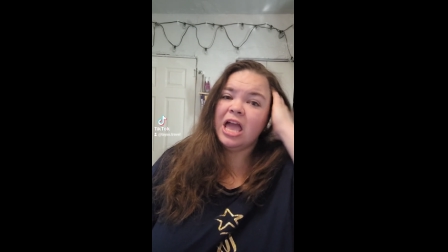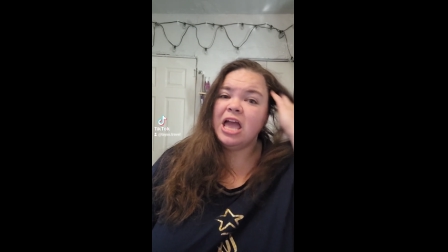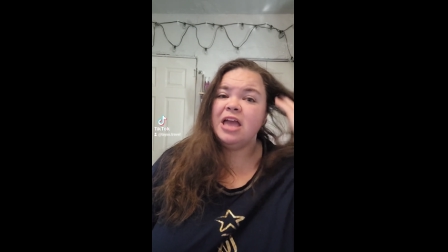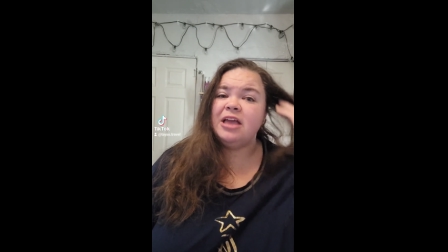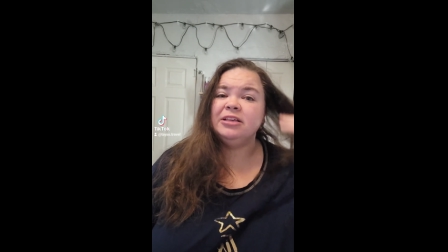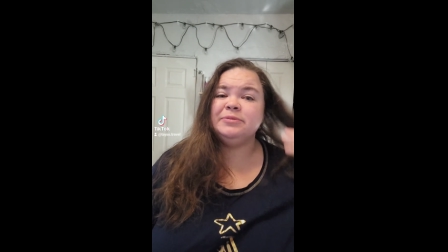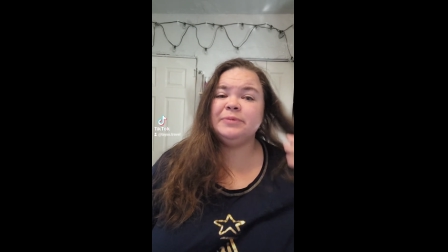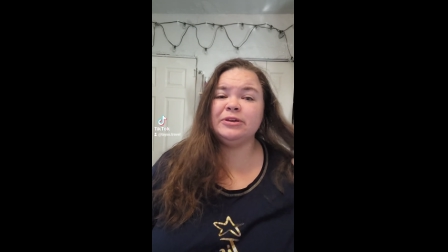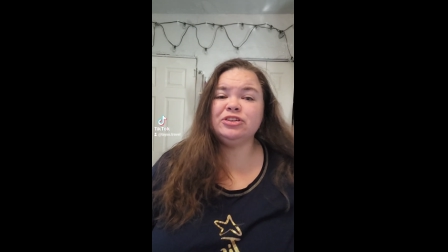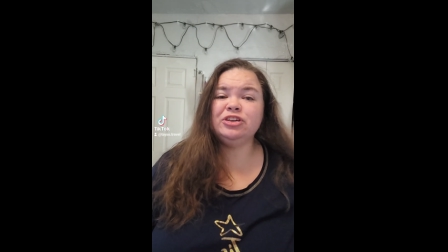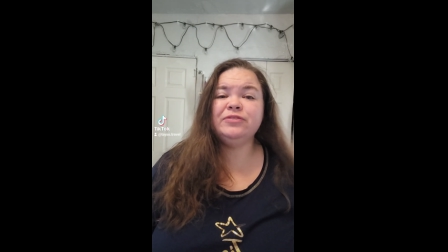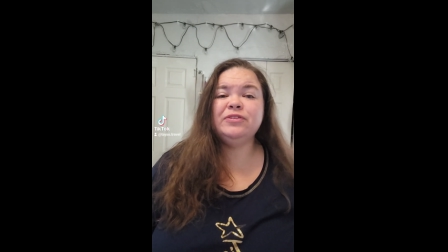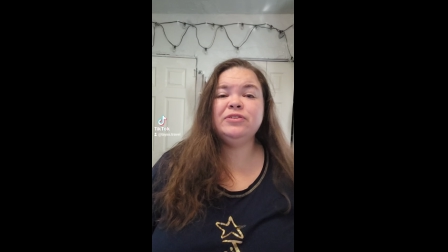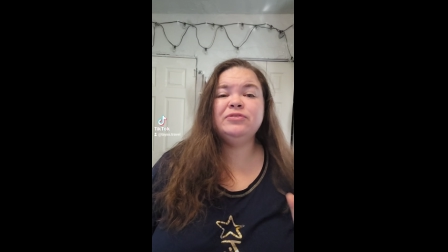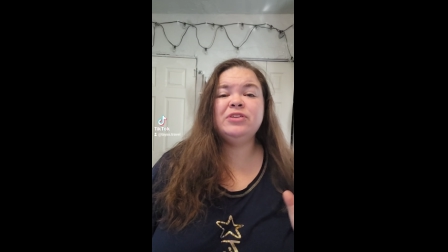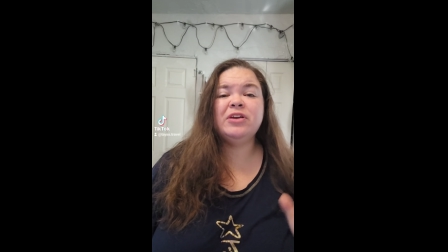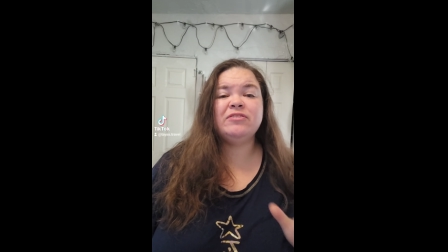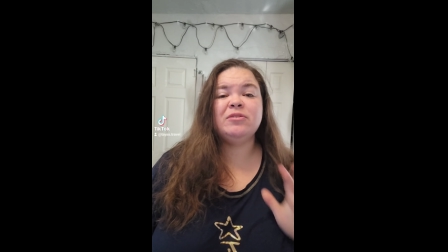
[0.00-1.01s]
especially if
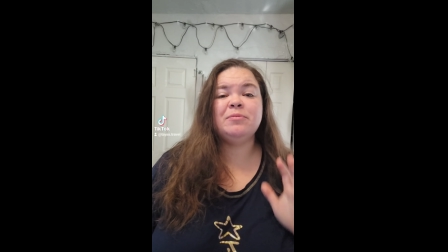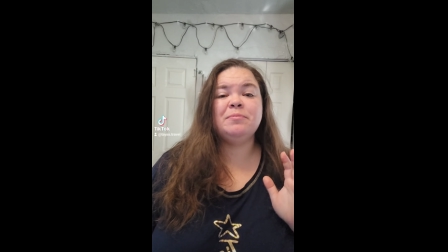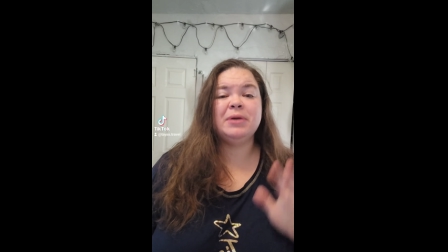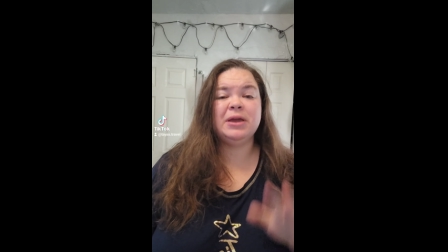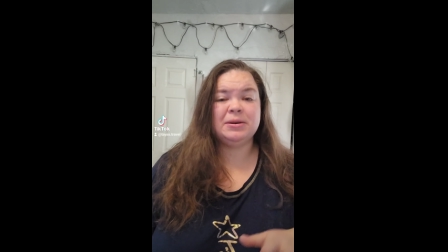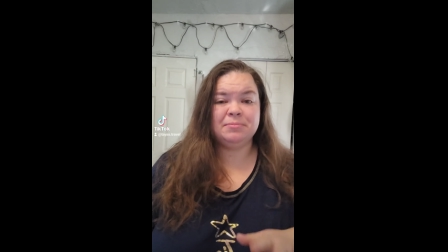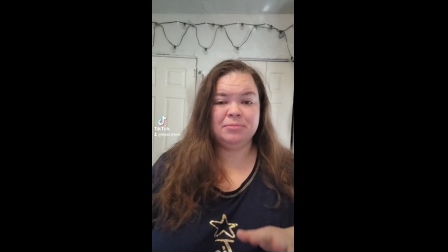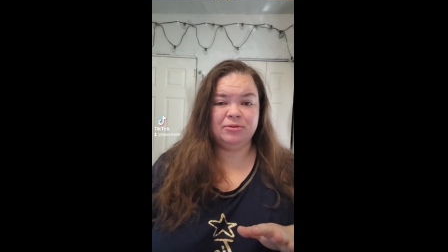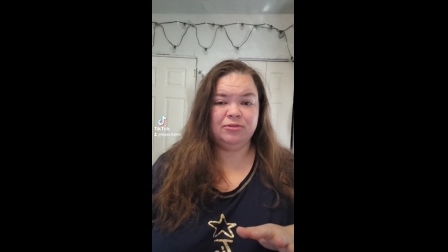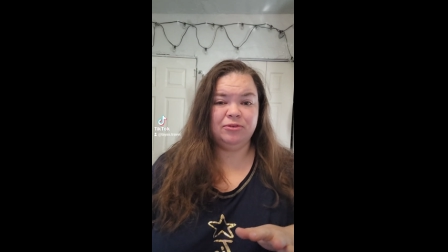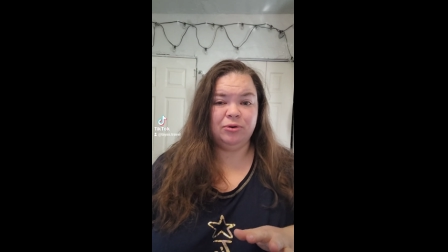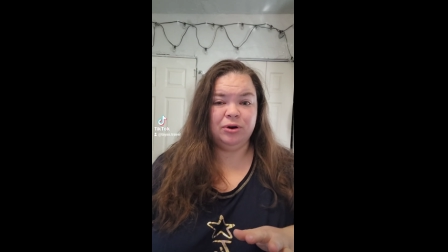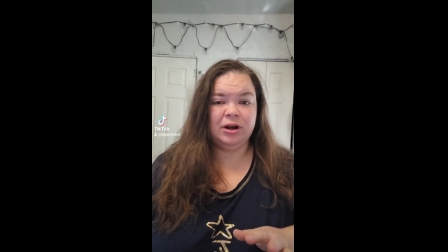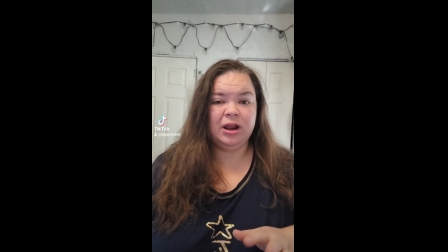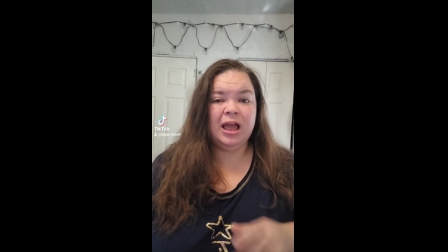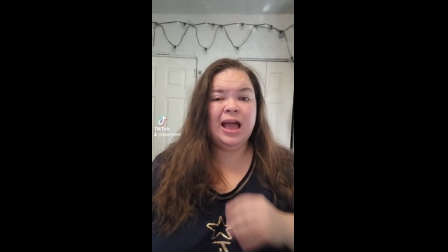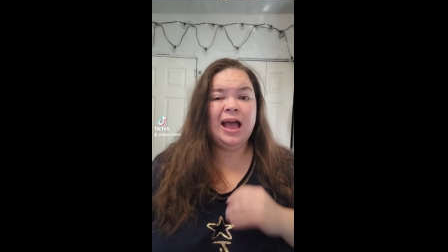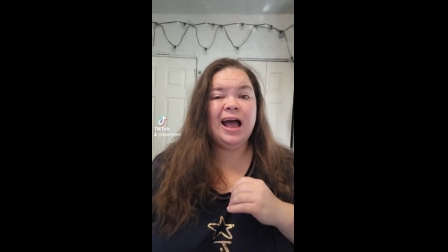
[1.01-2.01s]
you've never been
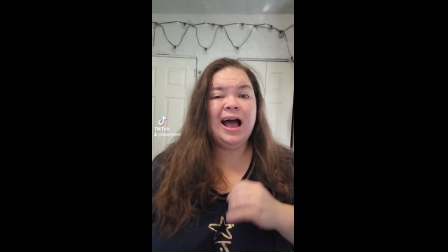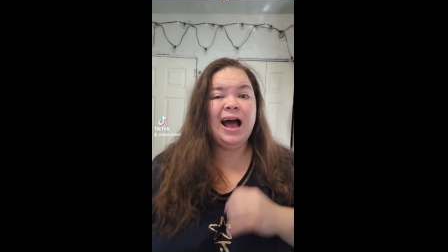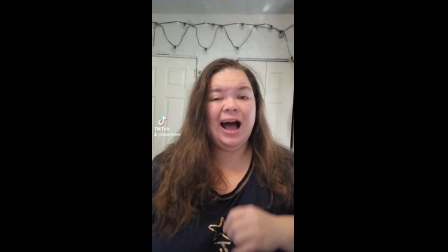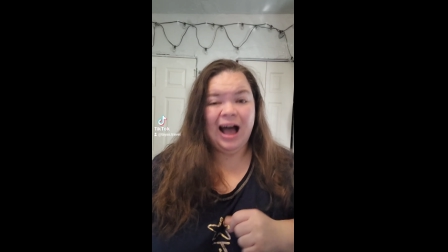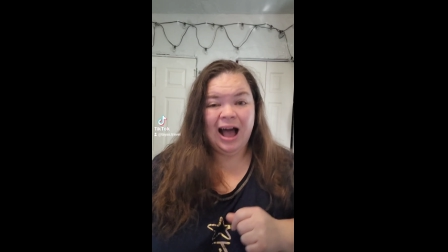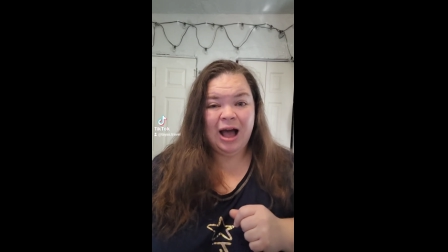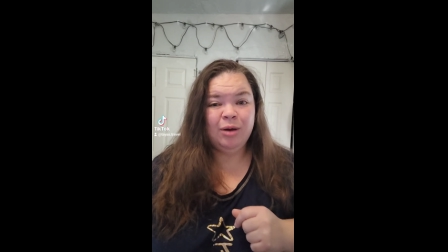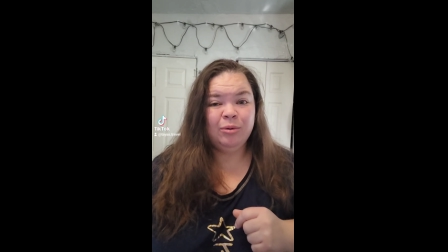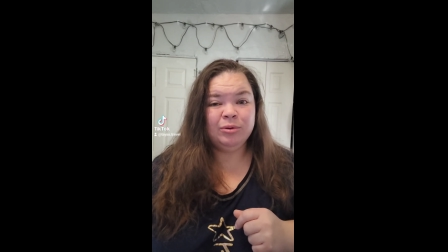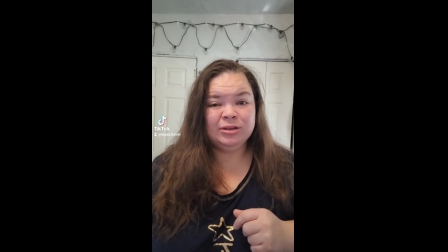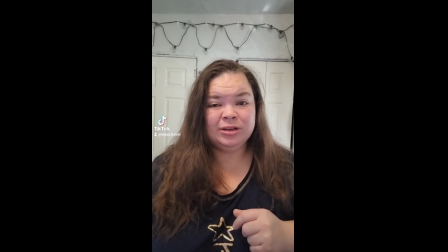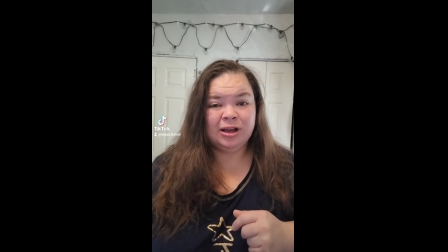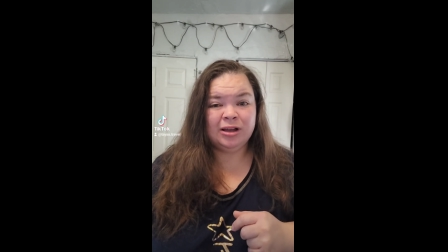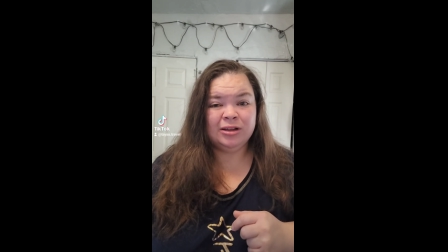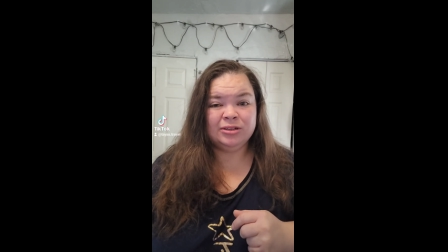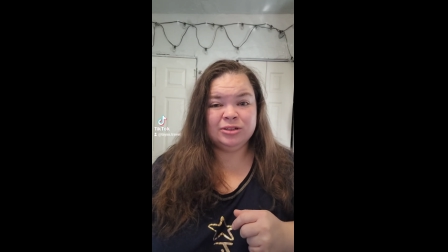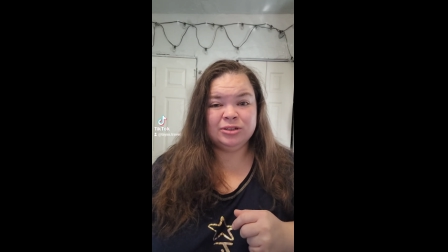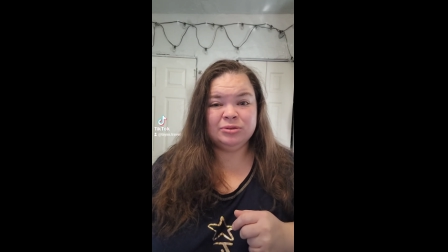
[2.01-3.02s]
before, I would
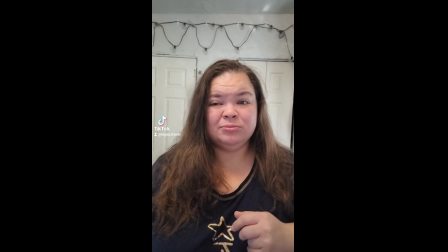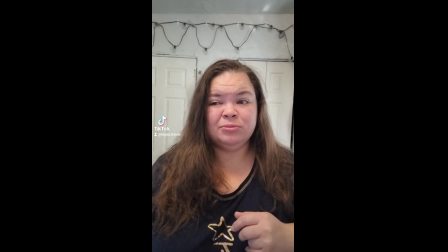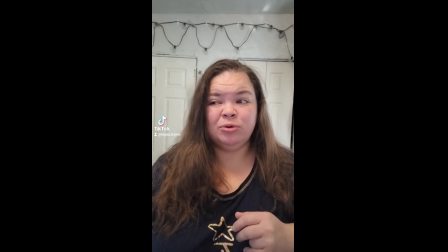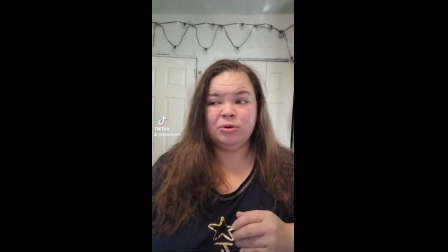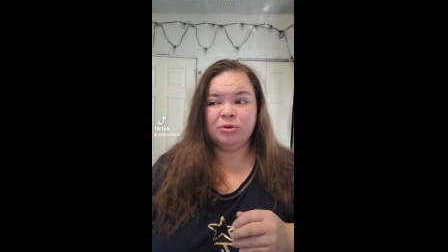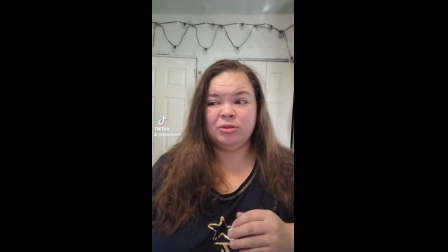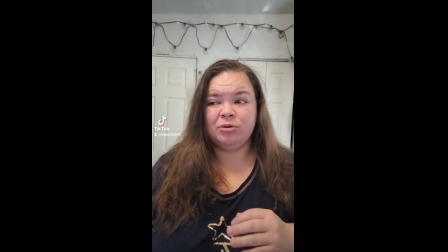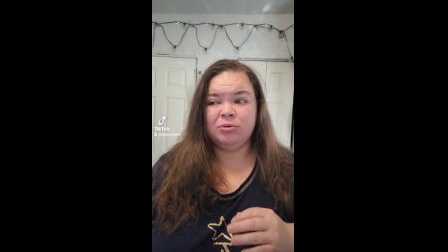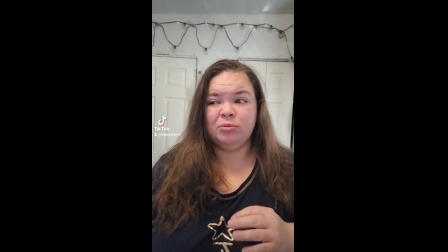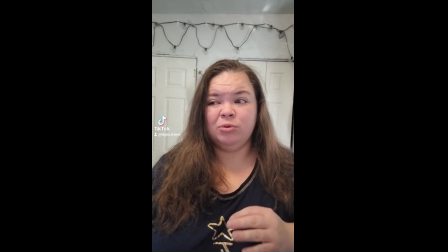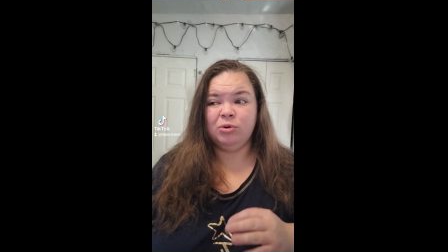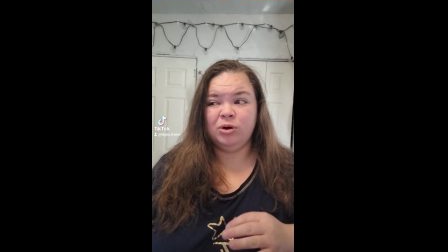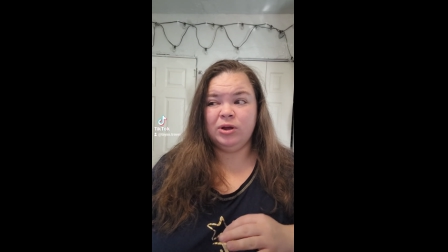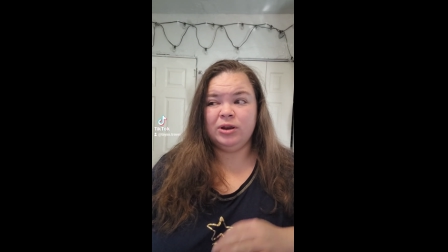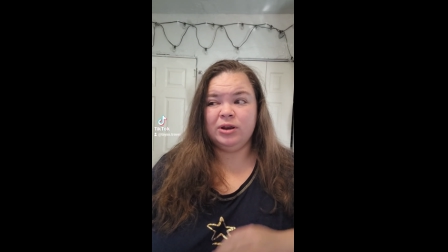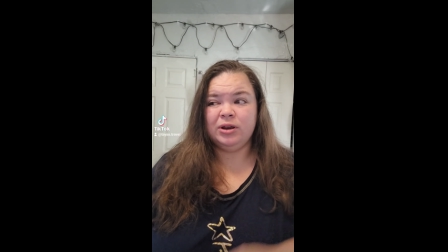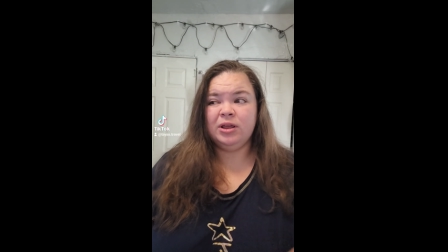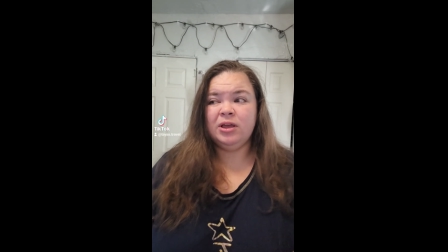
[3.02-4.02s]
not do more than
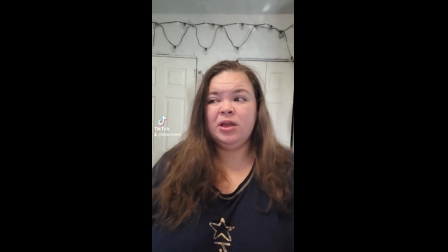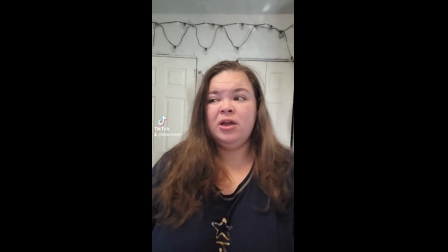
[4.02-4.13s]
one